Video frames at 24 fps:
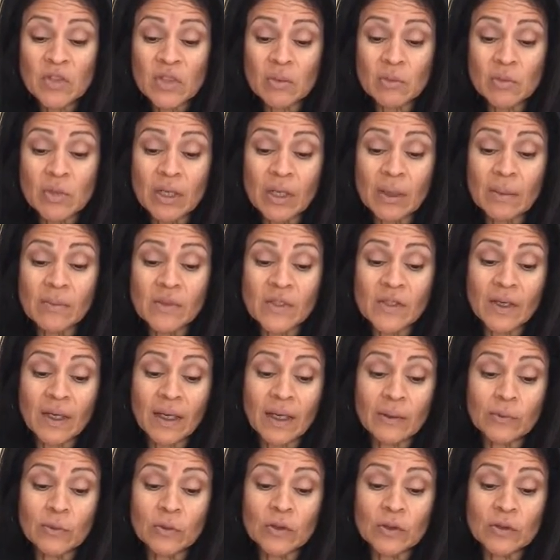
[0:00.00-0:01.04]
Sometimes
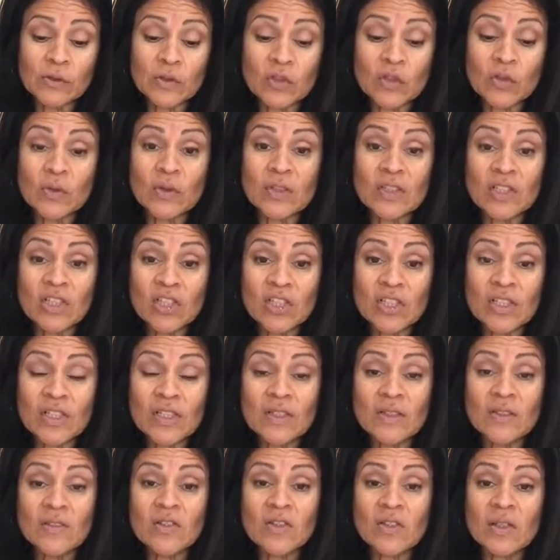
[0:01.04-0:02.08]
I will do the
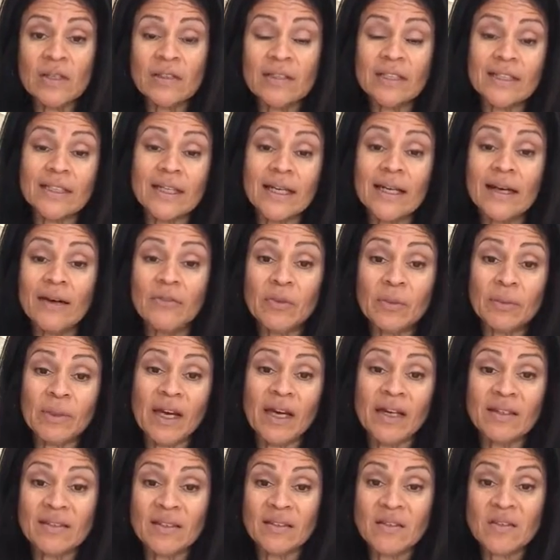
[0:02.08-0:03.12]
cheese and then I have them
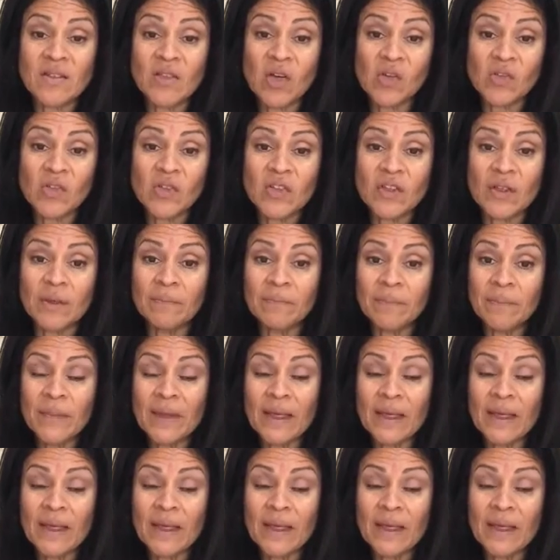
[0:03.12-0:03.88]
add the salsa.